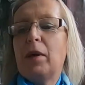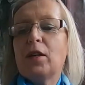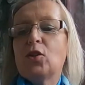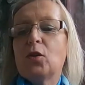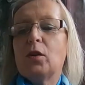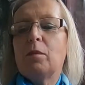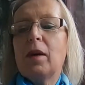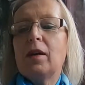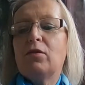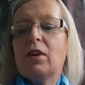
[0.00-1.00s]
Perpetual
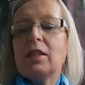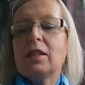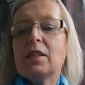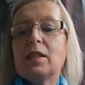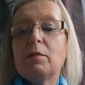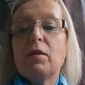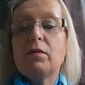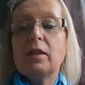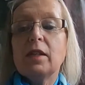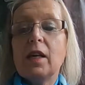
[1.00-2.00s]
by Francis
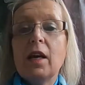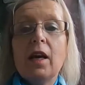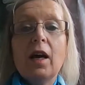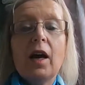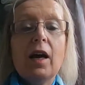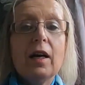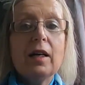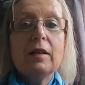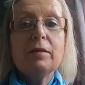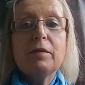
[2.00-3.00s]
Spufford.
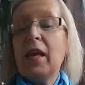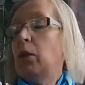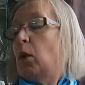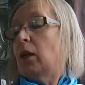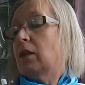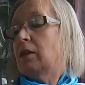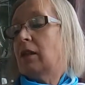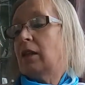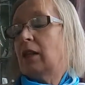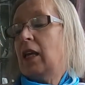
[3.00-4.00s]
Uh, he won
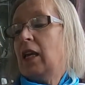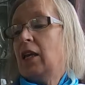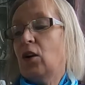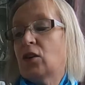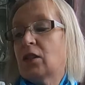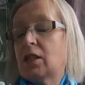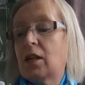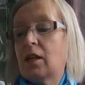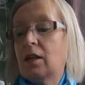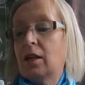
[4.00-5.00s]
the
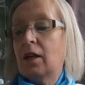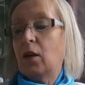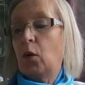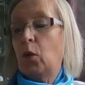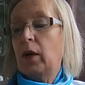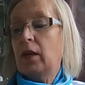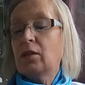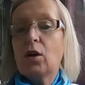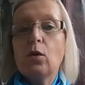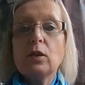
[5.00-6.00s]
Costa
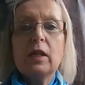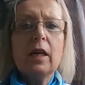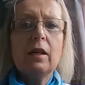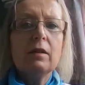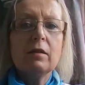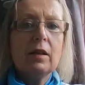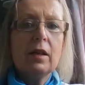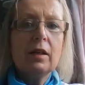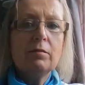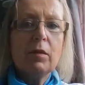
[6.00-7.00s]
with Golden Hill
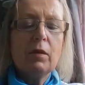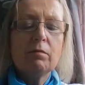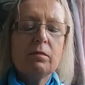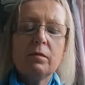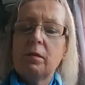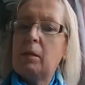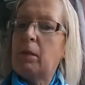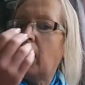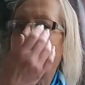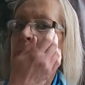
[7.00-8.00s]
uh, a
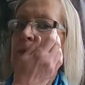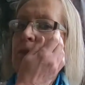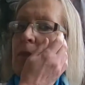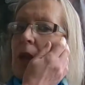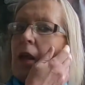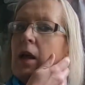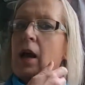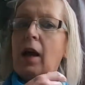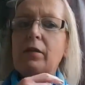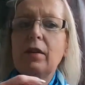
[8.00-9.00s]
bit back.
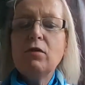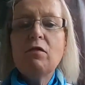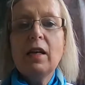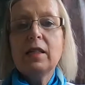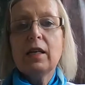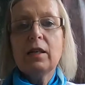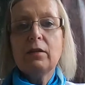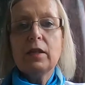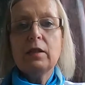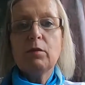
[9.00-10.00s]
I've never read any
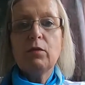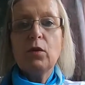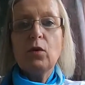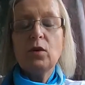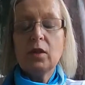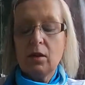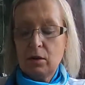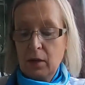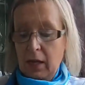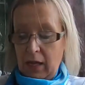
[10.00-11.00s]
of his before, so